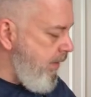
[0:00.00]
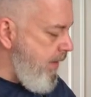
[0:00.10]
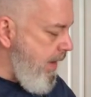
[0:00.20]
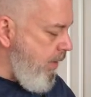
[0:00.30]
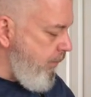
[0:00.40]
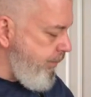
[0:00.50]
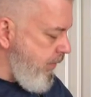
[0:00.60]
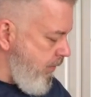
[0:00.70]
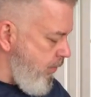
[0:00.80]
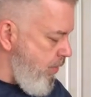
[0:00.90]
Now,
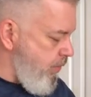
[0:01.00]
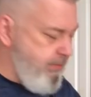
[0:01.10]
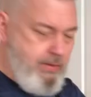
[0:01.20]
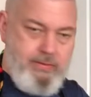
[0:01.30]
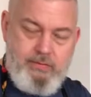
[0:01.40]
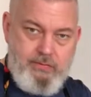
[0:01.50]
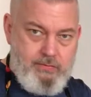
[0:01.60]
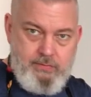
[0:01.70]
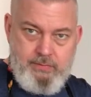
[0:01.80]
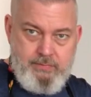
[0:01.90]
you notice that this
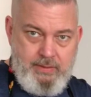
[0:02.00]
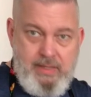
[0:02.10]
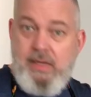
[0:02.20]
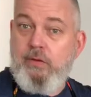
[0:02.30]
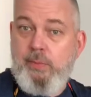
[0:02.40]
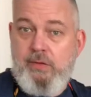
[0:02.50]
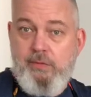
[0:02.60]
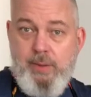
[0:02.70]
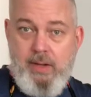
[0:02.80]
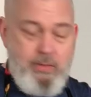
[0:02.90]
is an
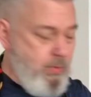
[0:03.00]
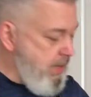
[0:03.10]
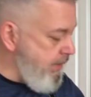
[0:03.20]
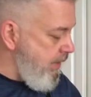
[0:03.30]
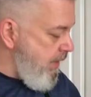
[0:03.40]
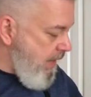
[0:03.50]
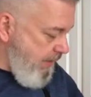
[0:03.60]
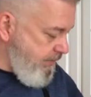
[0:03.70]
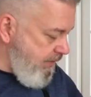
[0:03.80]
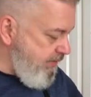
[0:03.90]
inexpensive bottle of wine.
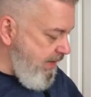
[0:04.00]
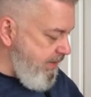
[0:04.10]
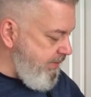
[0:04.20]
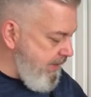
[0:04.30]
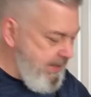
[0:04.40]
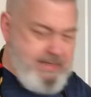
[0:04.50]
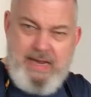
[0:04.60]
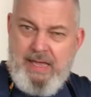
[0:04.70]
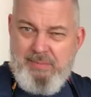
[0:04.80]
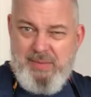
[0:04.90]
I'd say stay in the $8,
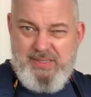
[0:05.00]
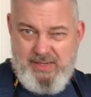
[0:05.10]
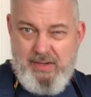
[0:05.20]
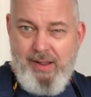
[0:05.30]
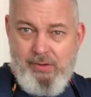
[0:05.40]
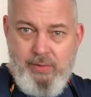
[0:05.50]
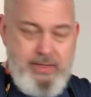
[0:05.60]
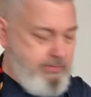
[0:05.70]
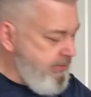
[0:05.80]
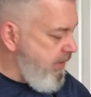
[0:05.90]
$9, maybe $10
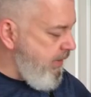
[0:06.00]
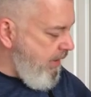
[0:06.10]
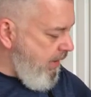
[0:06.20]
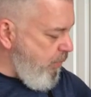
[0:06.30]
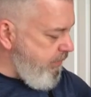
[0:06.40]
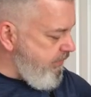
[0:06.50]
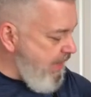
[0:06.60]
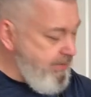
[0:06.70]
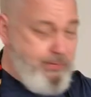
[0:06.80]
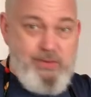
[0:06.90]
range. When
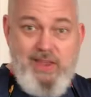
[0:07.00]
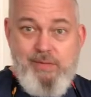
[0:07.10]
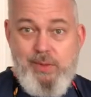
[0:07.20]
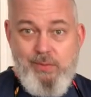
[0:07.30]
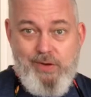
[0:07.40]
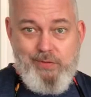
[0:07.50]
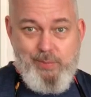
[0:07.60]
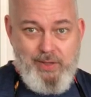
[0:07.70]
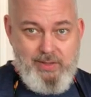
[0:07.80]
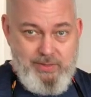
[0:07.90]
Si first gave me the
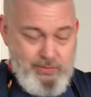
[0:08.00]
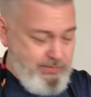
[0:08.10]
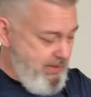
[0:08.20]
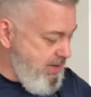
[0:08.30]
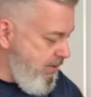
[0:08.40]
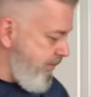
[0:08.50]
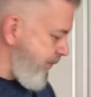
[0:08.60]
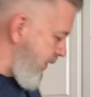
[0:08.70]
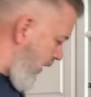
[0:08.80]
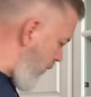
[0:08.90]
recipe years ago,
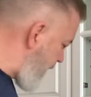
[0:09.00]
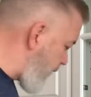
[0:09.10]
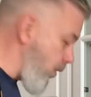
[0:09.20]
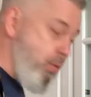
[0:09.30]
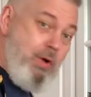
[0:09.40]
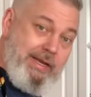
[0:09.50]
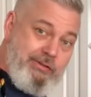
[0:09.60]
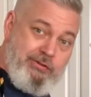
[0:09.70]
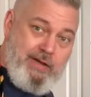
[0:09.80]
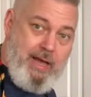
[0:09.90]
I went to a
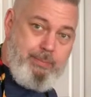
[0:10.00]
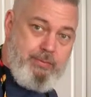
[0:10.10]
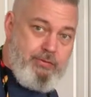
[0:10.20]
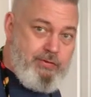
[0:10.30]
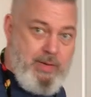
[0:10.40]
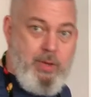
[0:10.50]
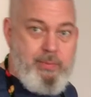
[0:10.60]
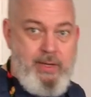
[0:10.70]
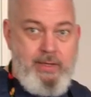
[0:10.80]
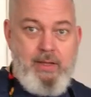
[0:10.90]
wine shop, shame
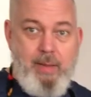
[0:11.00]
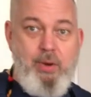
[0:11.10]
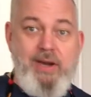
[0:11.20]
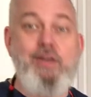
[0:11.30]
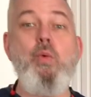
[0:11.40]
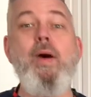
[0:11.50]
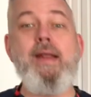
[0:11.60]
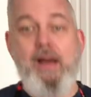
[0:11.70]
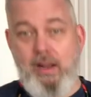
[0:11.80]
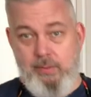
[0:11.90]
on me. I bought a
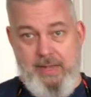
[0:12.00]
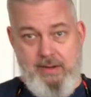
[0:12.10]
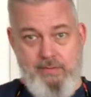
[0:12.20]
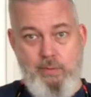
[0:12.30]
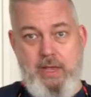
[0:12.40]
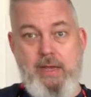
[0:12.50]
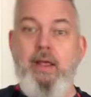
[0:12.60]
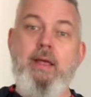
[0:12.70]
$20 bottle of wine.